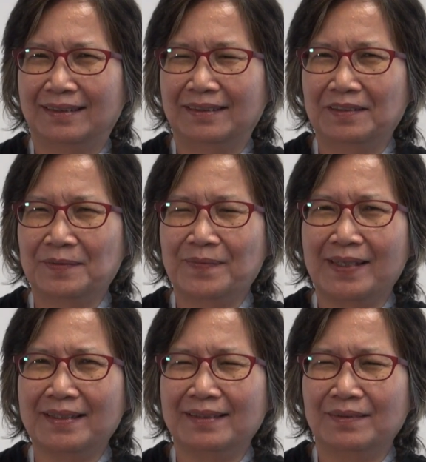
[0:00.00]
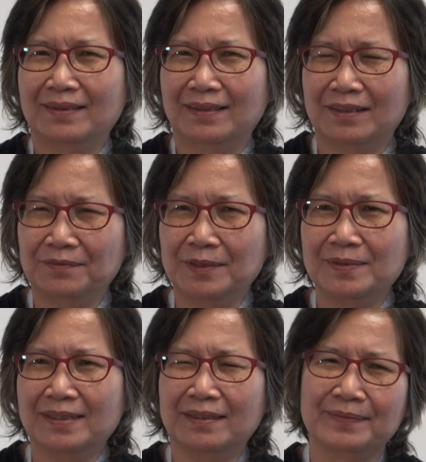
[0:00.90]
Um, that the future